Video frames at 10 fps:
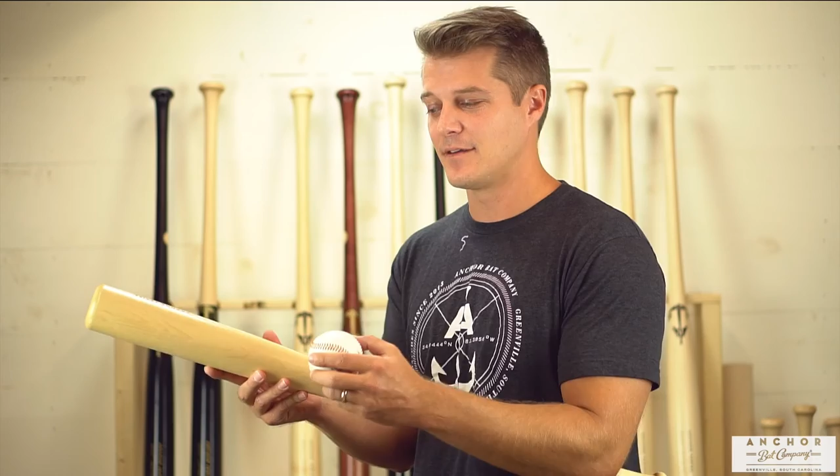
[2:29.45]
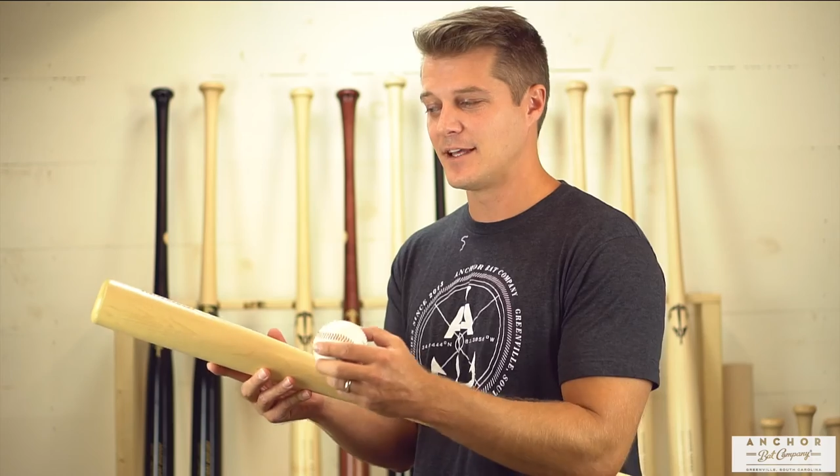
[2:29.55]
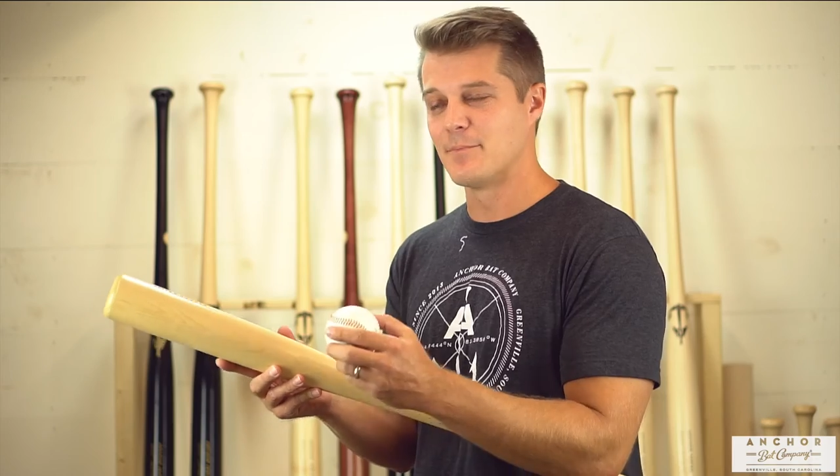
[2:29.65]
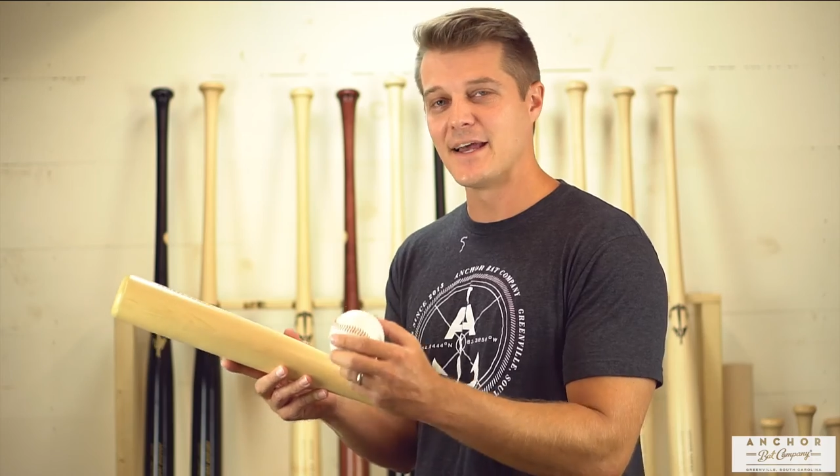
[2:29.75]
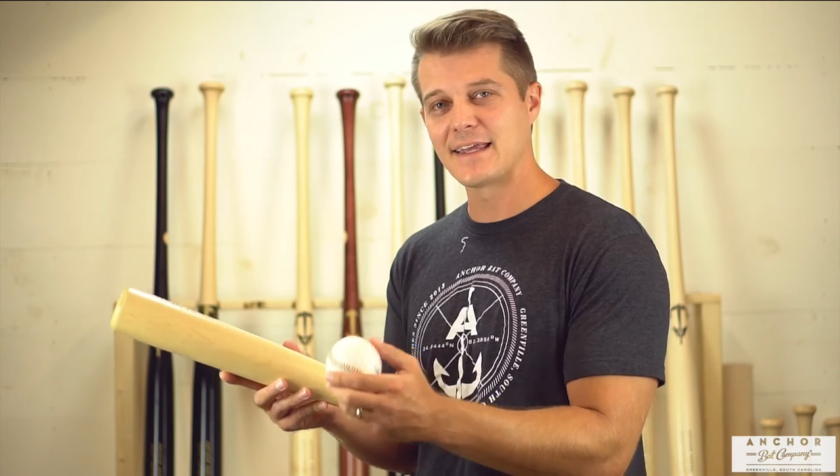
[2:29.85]

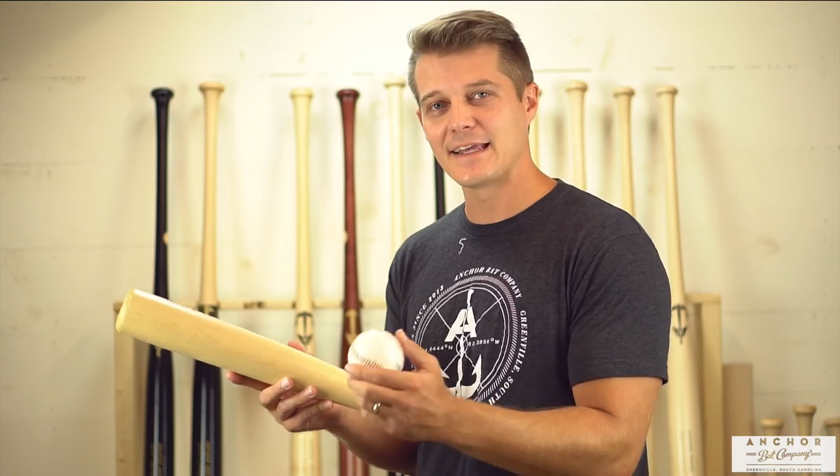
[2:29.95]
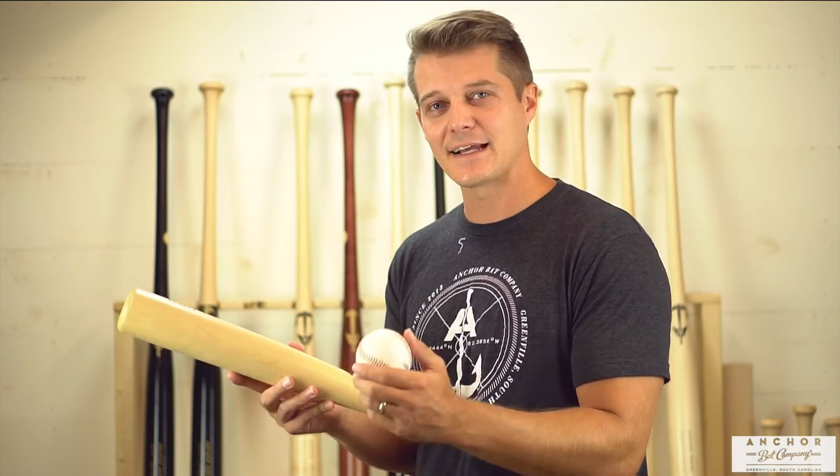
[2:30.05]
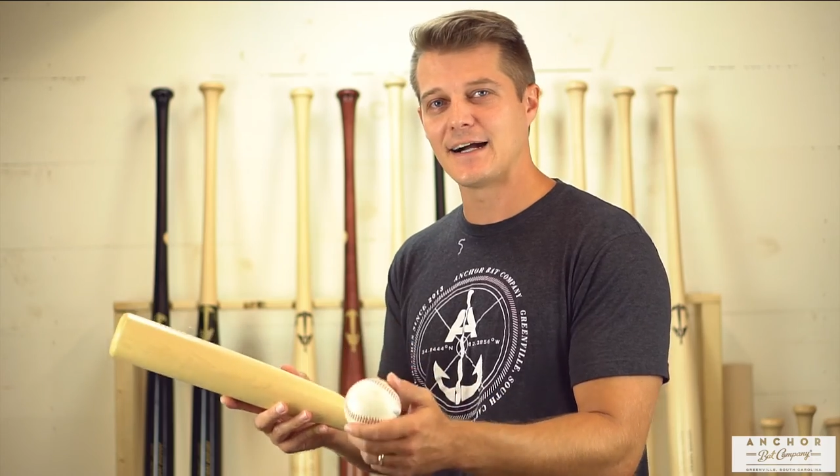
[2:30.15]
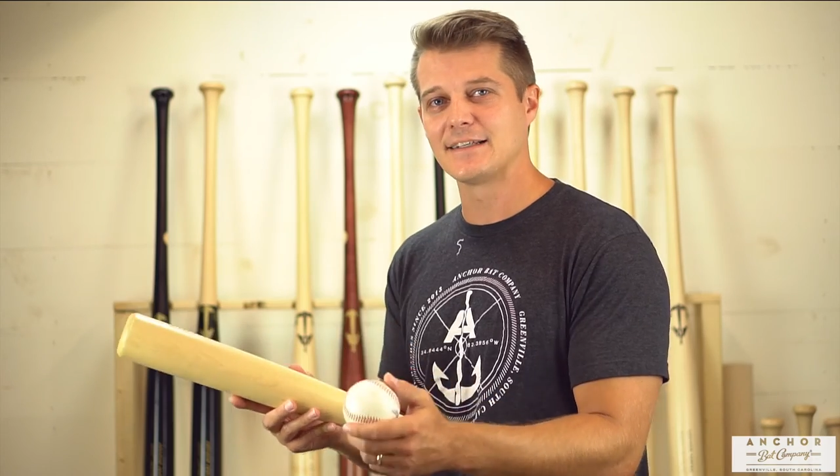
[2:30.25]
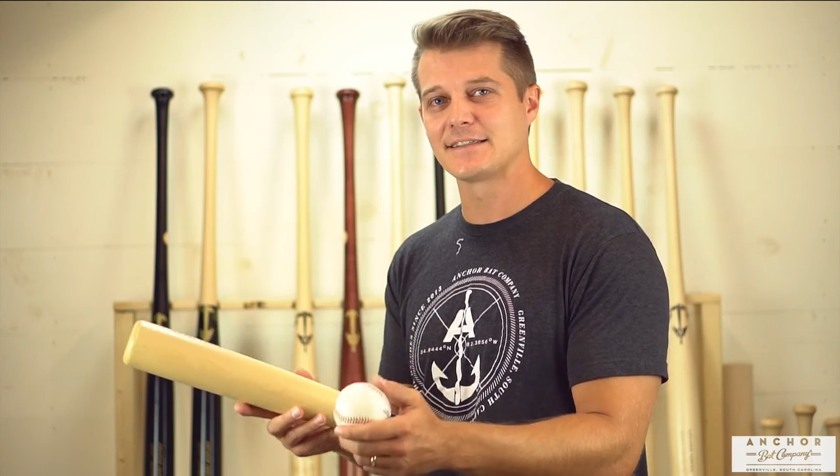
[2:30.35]
in making
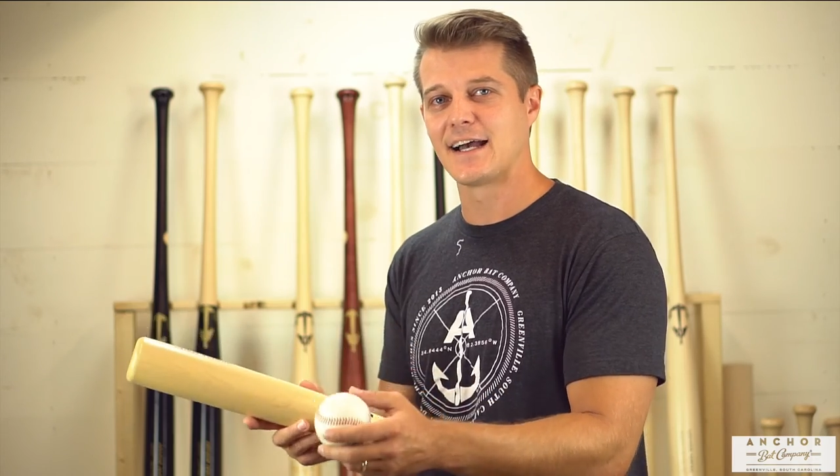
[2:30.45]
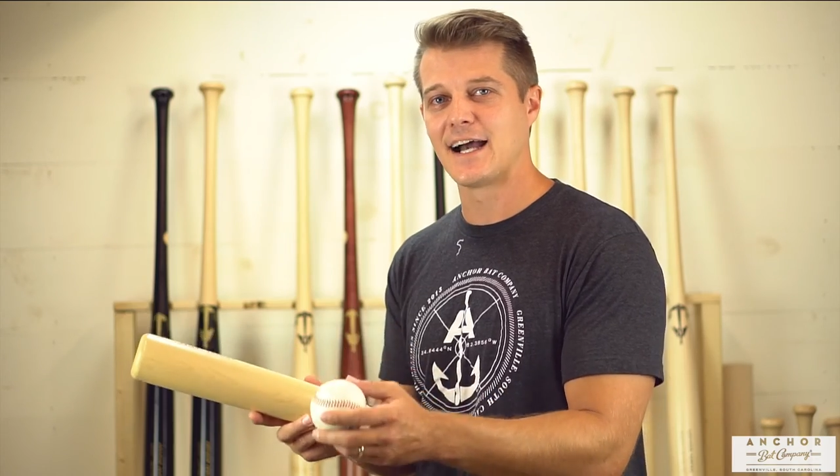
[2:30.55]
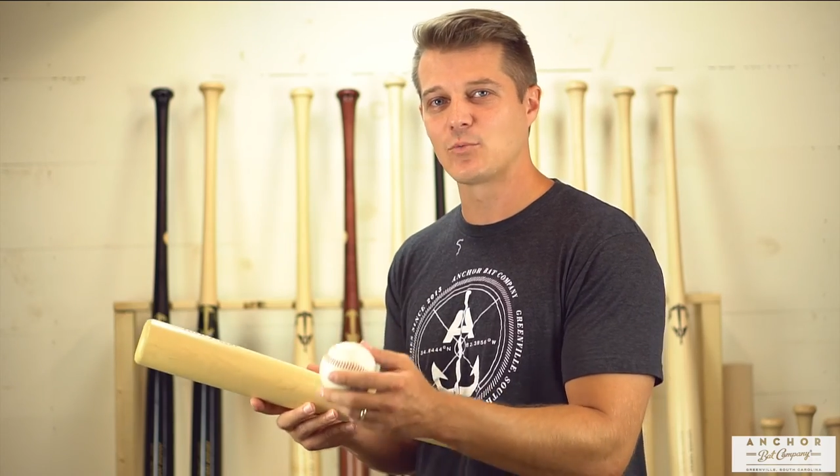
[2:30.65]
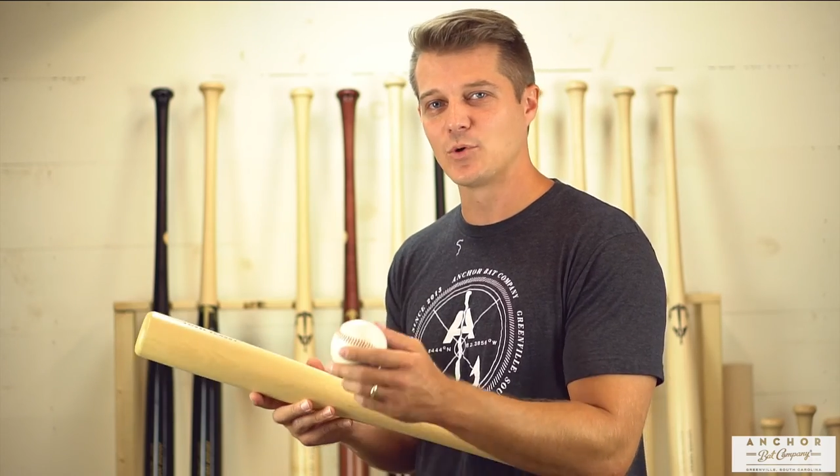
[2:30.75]
contact,